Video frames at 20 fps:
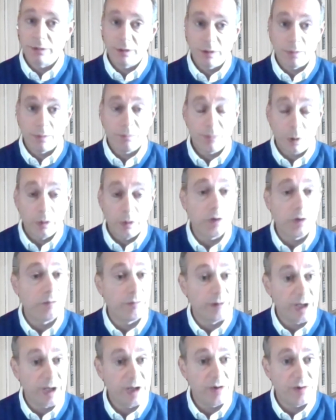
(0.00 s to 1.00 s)
the point of
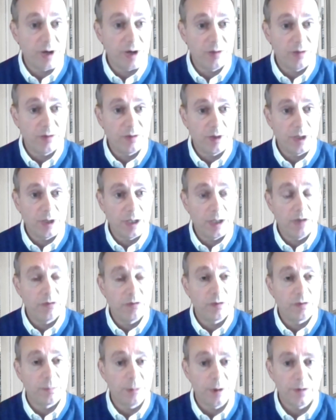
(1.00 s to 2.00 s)
redress is
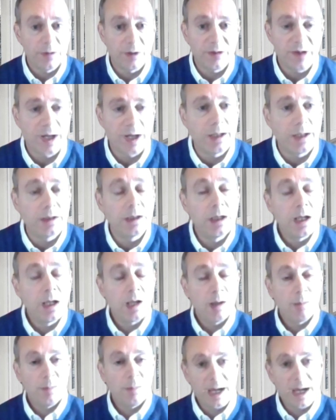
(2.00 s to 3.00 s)
to put the tenant
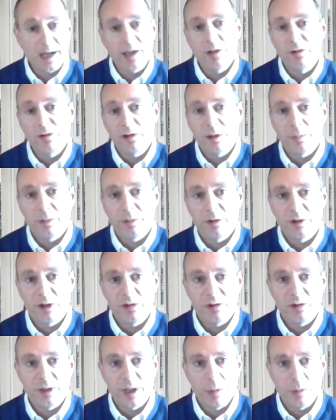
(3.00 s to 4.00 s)
back into the
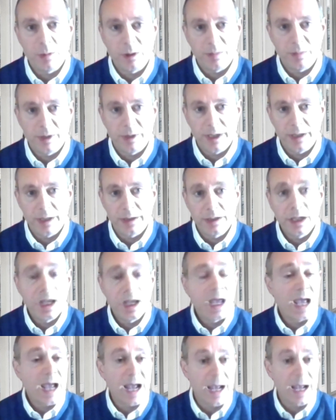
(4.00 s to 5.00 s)
position they would have been
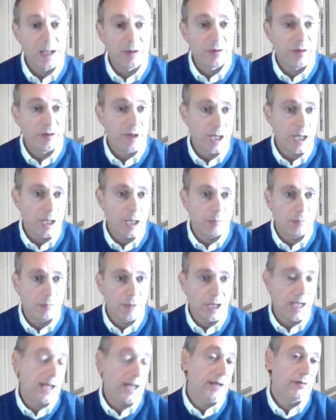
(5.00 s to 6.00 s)
had
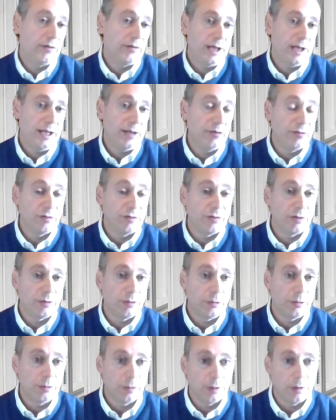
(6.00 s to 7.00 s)
the incident
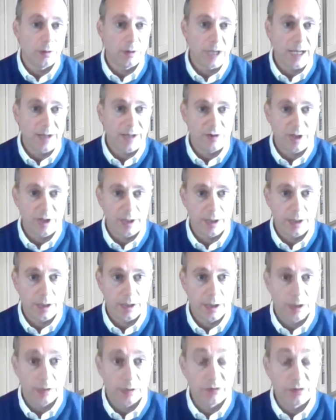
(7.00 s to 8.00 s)
not actually
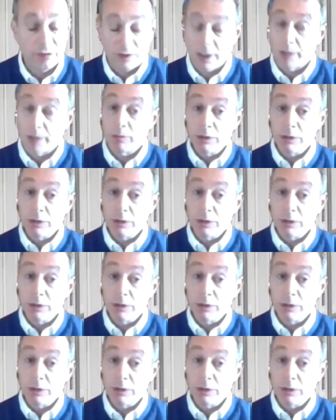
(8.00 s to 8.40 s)
occurred. So